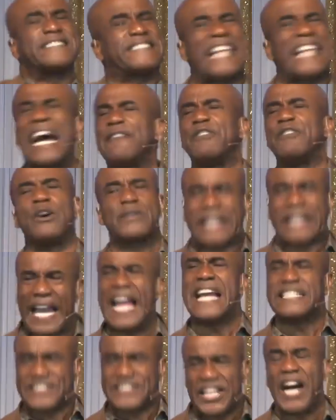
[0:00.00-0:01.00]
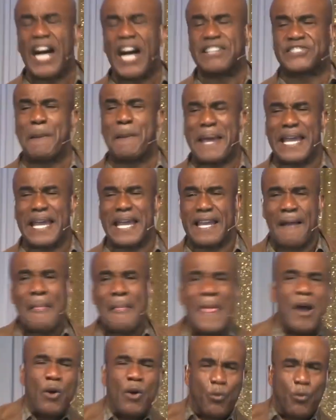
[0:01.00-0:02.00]
devil can't touch me.
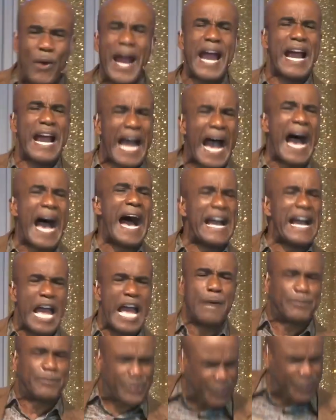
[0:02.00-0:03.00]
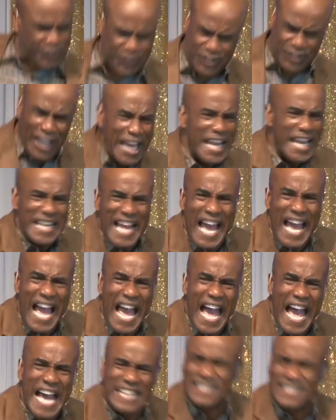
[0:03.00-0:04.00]
Where I am
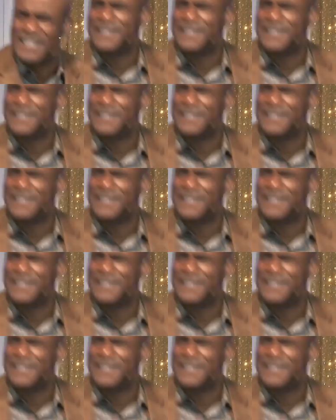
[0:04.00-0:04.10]
seated,